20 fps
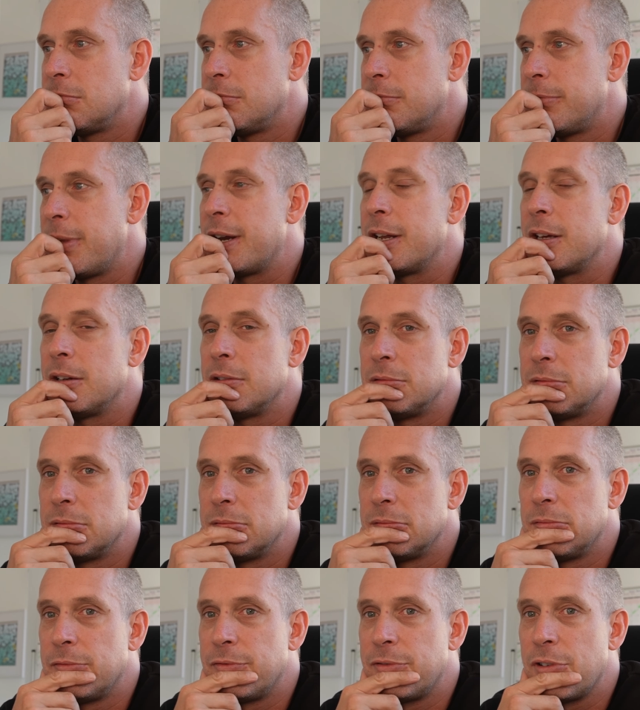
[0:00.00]
better
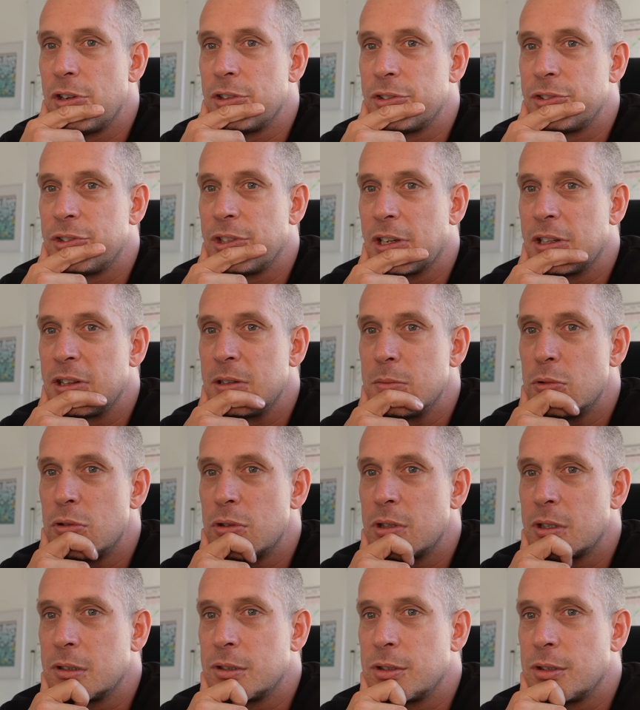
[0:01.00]
first thing in the
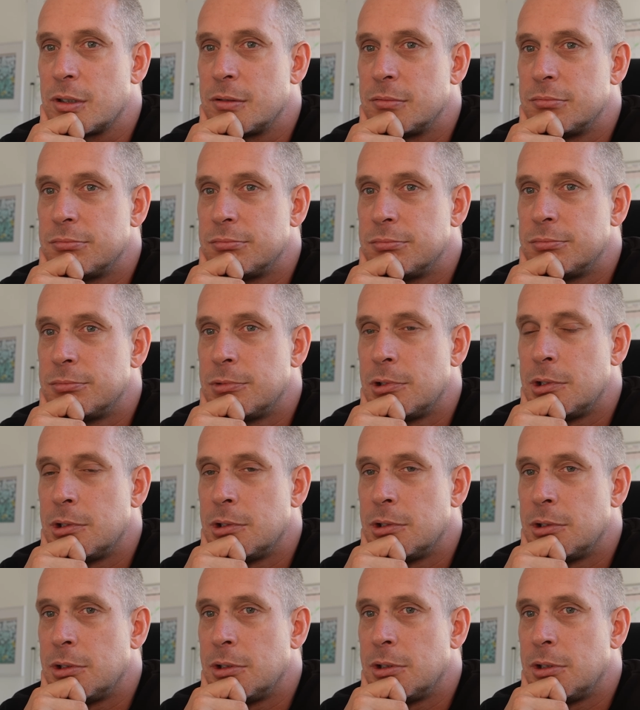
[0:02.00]
morning. So
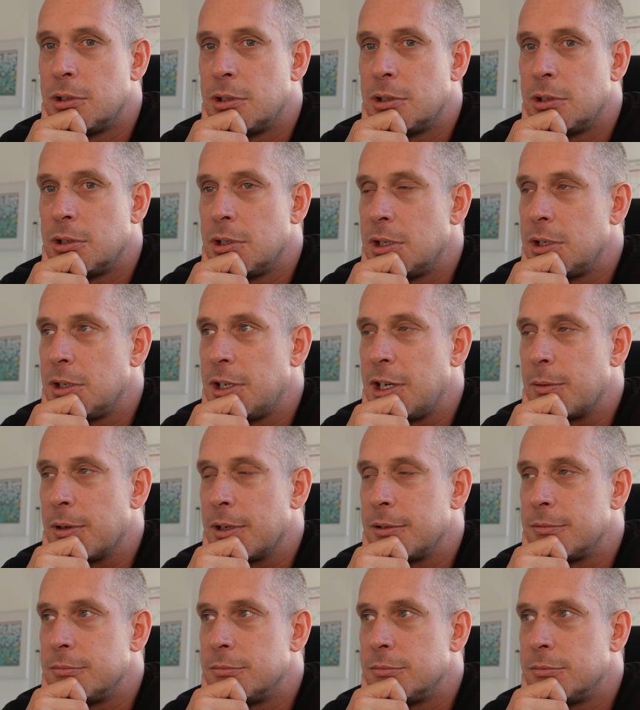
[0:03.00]

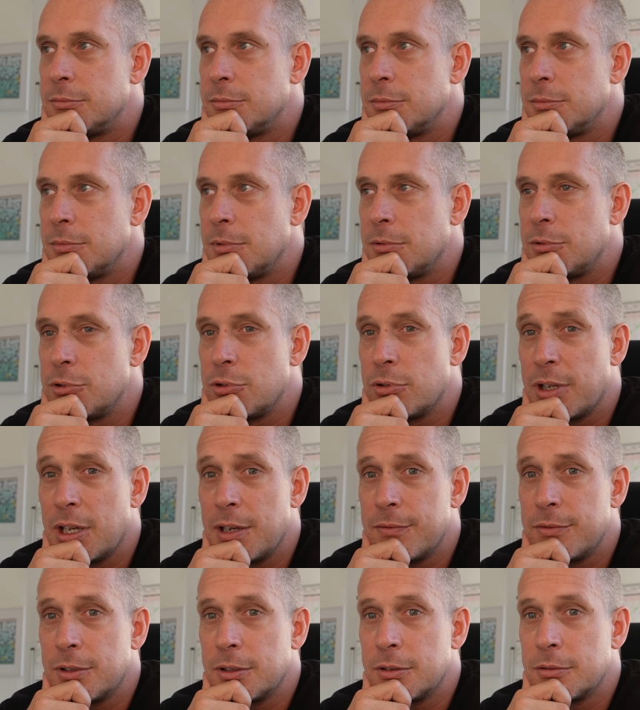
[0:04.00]
anyway, enjoy your
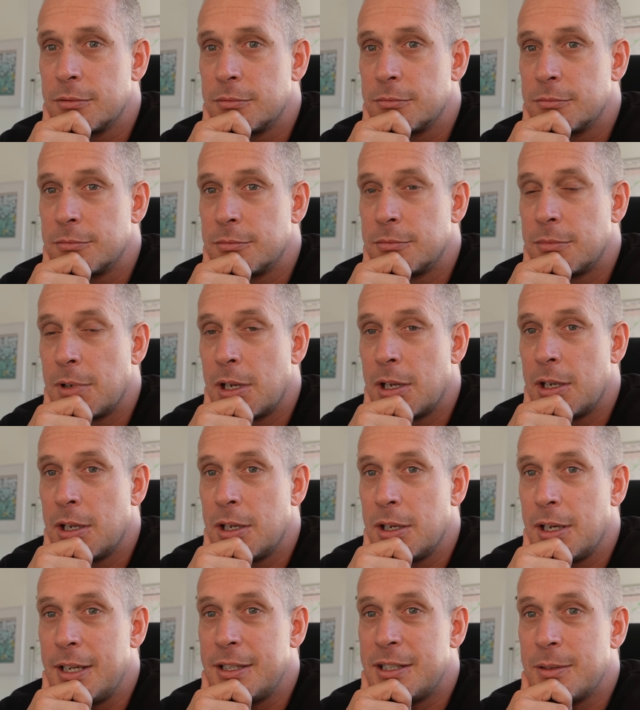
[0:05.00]
evening.
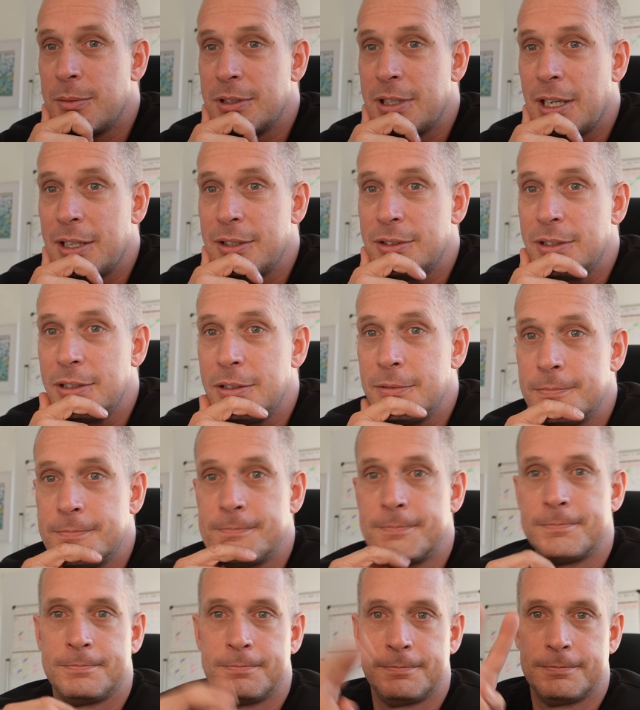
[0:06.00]
Eat something tasty.
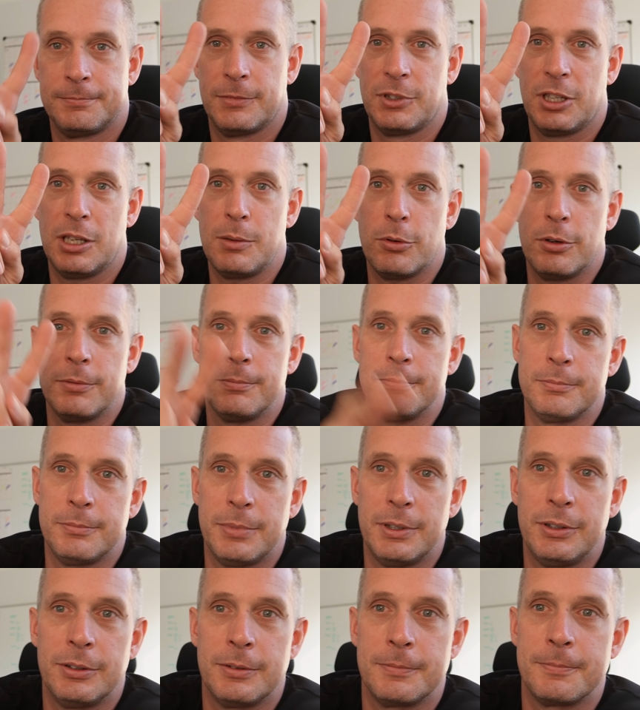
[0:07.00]
See you tomorrow.
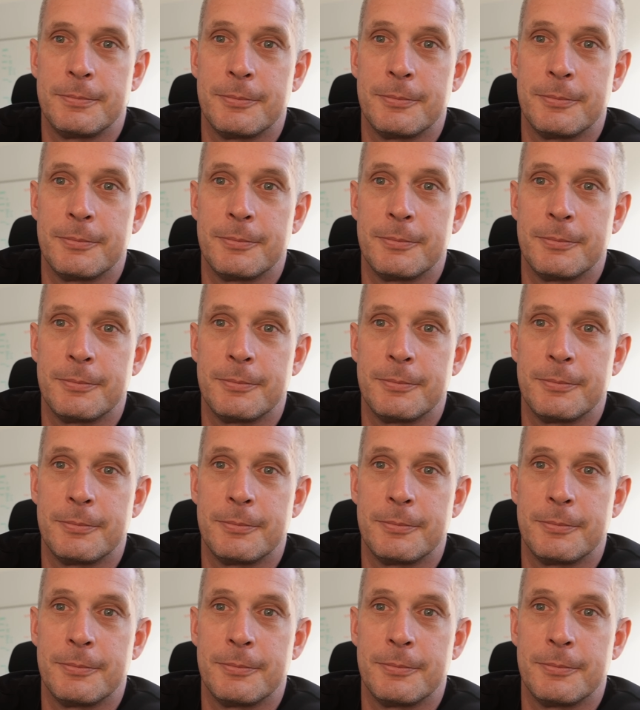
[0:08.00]
Peace.